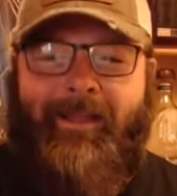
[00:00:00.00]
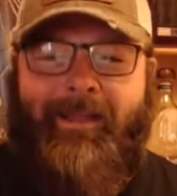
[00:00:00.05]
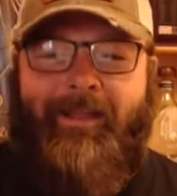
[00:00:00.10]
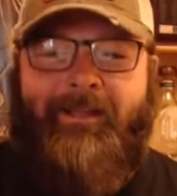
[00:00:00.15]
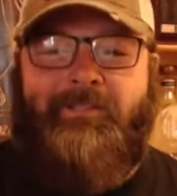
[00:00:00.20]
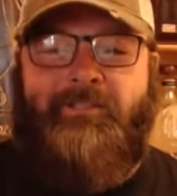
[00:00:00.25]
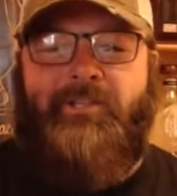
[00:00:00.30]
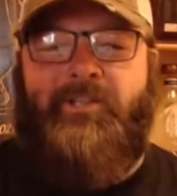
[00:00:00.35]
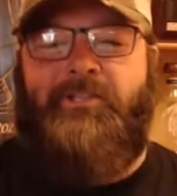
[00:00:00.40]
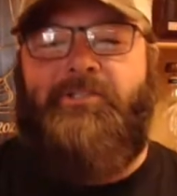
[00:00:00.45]

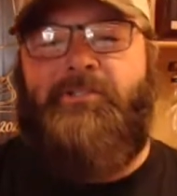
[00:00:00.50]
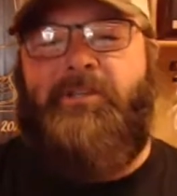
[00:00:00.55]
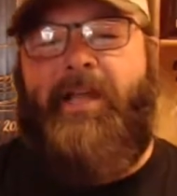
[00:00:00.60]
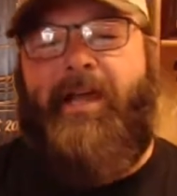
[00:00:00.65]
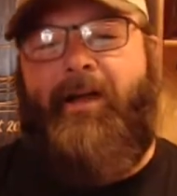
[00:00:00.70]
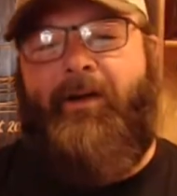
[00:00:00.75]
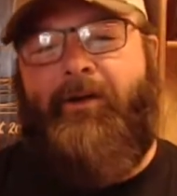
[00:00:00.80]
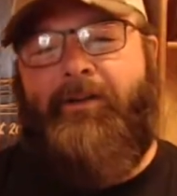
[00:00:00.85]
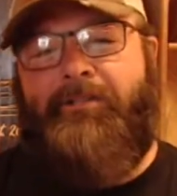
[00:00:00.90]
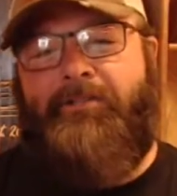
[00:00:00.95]
It's just
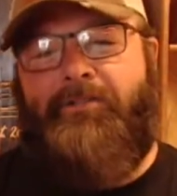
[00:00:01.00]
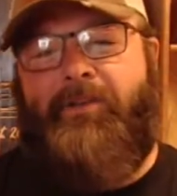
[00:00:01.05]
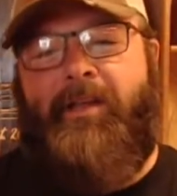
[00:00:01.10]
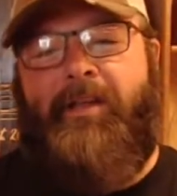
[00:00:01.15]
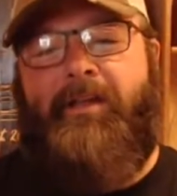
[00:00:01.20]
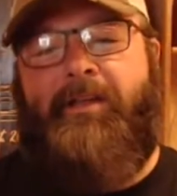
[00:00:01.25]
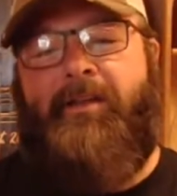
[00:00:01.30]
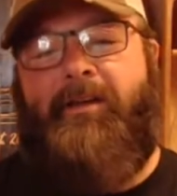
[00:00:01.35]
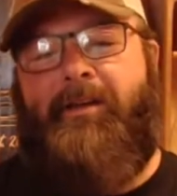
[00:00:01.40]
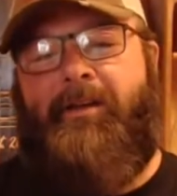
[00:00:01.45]
now it's
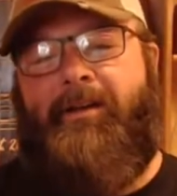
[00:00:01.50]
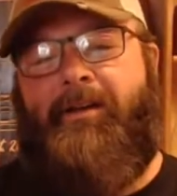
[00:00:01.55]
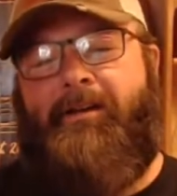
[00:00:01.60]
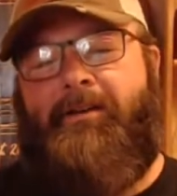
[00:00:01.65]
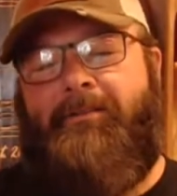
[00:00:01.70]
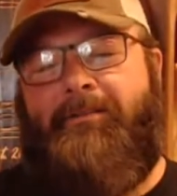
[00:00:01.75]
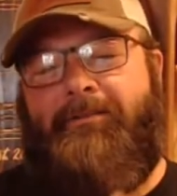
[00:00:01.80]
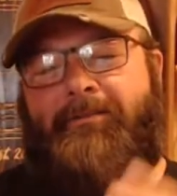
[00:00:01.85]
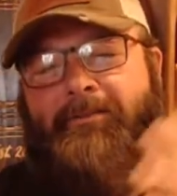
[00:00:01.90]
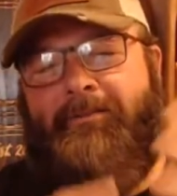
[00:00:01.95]
like
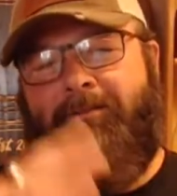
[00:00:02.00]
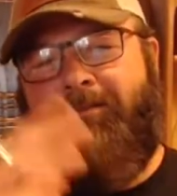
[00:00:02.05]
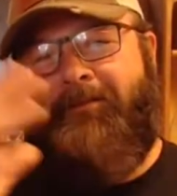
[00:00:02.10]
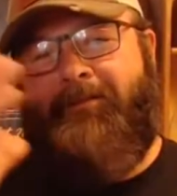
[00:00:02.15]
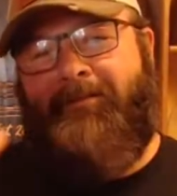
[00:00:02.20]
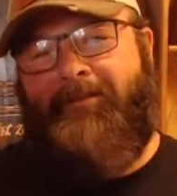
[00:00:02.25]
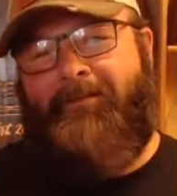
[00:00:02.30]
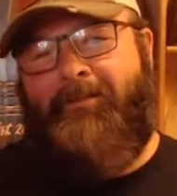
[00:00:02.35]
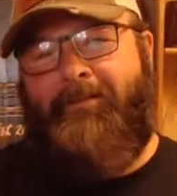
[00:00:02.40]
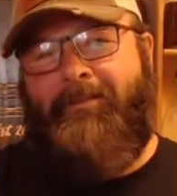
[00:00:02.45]

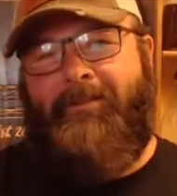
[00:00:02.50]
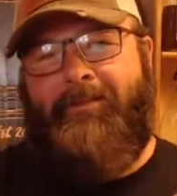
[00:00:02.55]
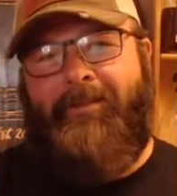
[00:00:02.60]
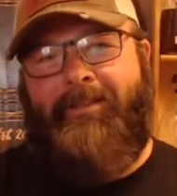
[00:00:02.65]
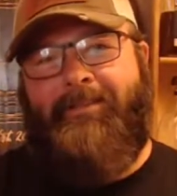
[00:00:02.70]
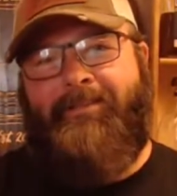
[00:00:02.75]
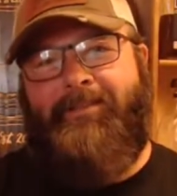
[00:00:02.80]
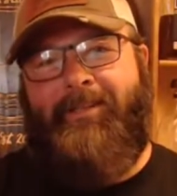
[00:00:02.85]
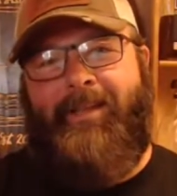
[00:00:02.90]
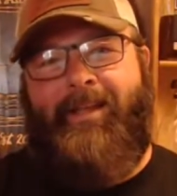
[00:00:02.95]

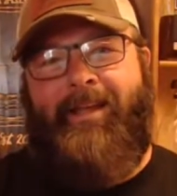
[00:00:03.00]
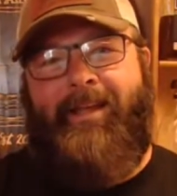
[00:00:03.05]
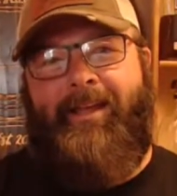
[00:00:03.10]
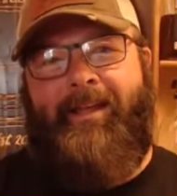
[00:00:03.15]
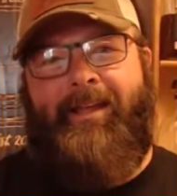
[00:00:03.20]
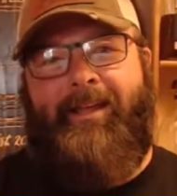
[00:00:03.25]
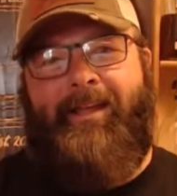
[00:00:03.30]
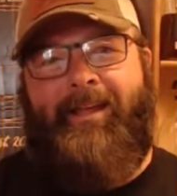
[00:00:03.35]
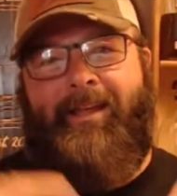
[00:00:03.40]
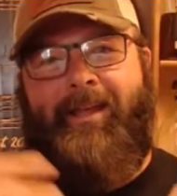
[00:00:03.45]
this
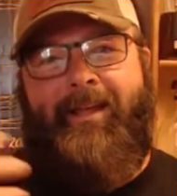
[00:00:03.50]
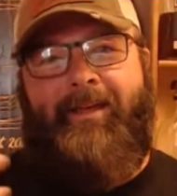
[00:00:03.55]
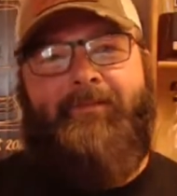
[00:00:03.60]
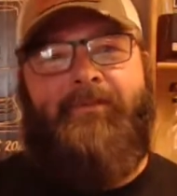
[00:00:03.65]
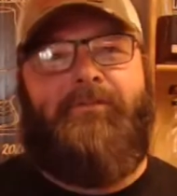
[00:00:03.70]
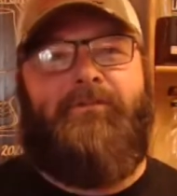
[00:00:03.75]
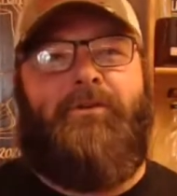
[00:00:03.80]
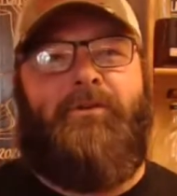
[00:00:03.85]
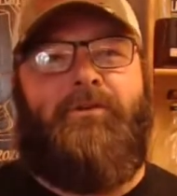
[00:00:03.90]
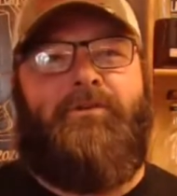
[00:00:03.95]

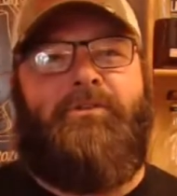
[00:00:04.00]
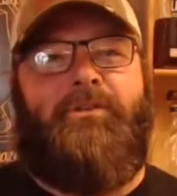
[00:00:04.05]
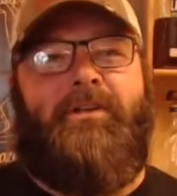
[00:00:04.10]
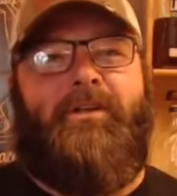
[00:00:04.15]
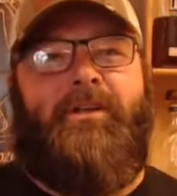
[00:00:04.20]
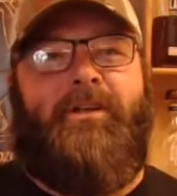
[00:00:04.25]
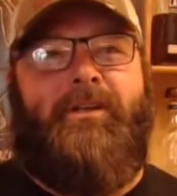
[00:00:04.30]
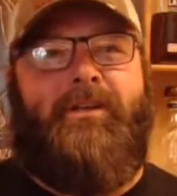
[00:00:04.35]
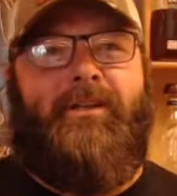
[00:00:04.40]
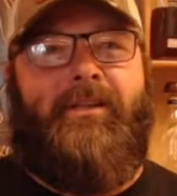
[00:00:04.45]
evolution
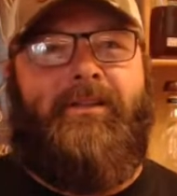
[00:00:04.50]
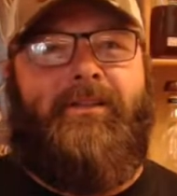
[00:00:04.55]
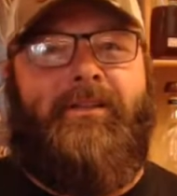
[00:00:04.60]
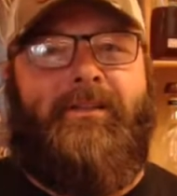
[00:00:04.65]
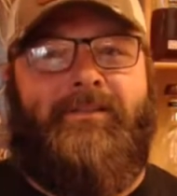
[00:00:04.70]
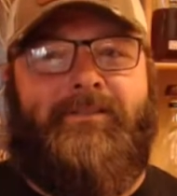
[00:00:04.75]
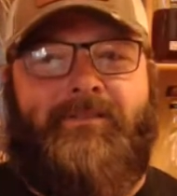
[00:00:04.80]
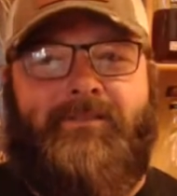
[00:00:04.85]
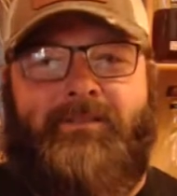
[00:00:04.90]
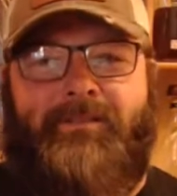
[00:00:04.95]
and
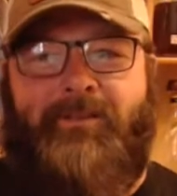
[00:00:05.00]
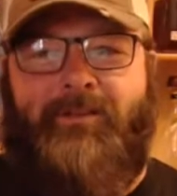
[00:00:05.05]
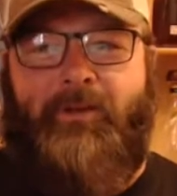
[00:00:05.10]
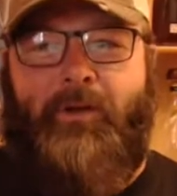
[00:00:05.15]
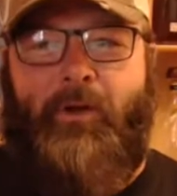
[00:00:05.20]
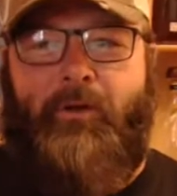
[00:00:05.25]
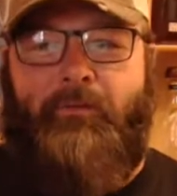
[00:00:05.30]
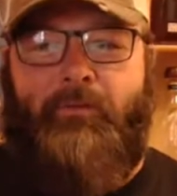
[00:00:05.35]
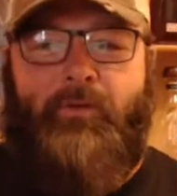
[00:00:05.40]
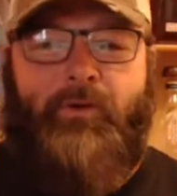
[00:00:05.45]
this
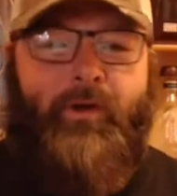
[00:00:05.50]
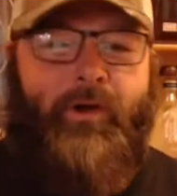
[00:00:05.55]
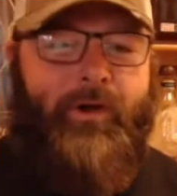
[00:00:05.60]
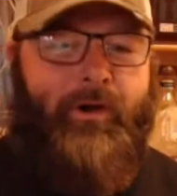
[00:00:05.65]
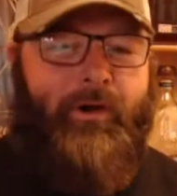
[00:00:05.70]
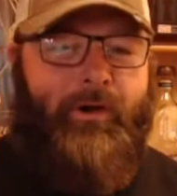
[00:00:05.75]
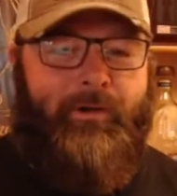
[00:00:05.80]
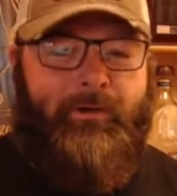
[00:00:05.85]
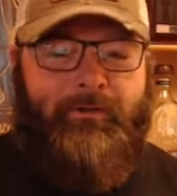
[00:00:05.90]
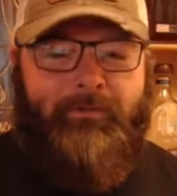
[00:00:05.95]

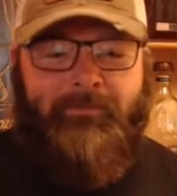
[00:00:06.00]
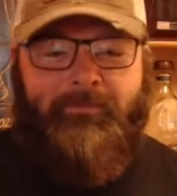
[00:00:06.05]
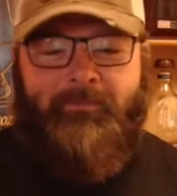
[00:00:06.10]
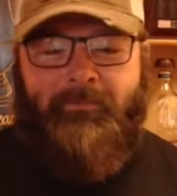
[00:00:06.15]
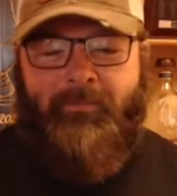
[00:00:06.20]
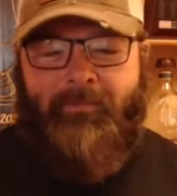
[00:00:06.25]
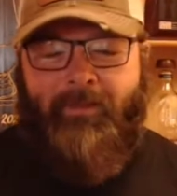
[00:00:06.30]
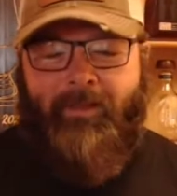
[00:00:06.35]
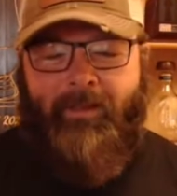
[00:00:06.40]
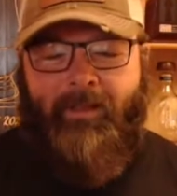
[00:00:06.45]
overall
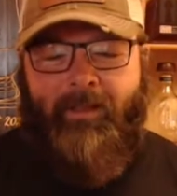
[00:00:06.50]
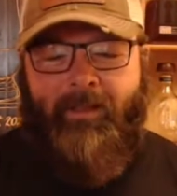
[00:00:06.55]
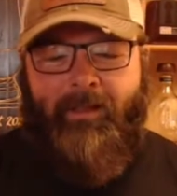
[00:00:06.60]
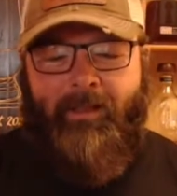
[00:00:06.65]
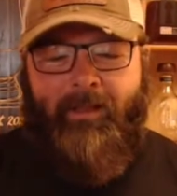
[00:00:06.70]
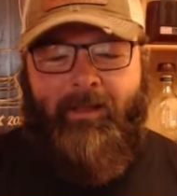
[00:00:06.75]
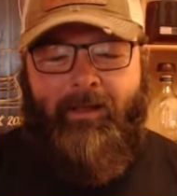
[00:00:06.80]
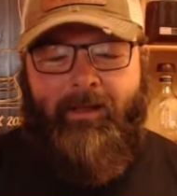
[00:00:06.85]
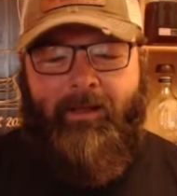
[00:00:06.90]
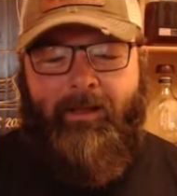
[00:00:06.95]

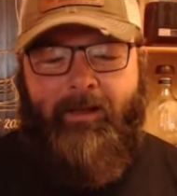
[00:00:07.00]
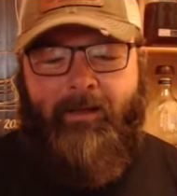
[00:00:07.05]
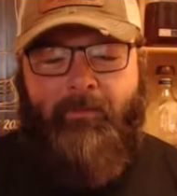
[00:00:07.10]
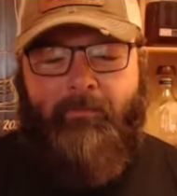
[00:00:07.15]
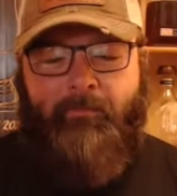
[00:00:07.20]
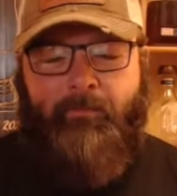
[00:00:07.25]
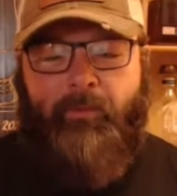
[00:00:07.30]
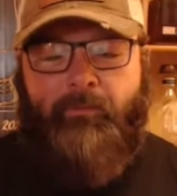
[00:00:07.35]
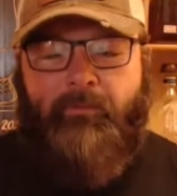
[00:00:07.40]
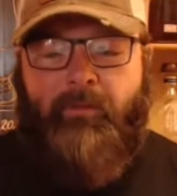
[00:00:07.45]

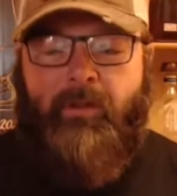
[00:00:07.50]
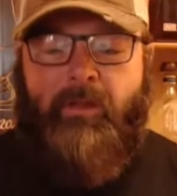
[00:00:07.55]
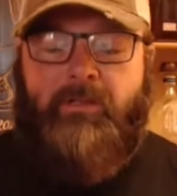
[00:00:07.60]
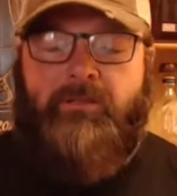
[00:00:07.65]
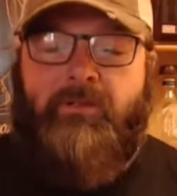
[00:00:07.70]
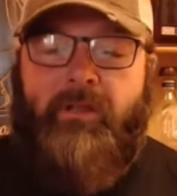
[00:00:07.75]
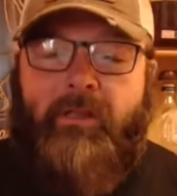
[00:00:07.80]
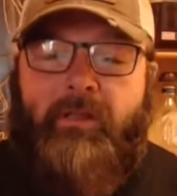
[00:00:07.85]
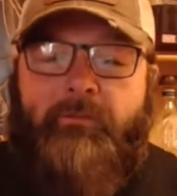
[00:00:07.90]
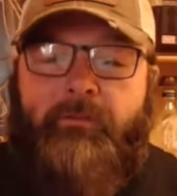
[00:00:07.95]
because
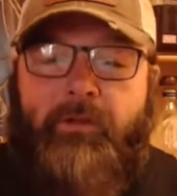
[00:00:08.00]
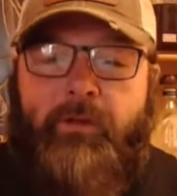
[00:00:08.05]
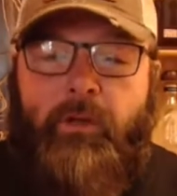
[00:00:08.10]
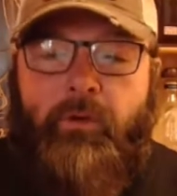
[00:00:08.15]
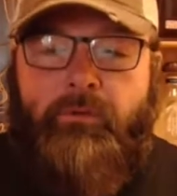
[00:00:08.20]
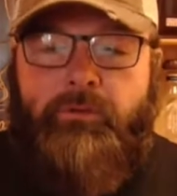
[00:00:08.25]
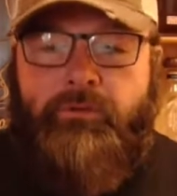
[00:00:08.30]
like if you don't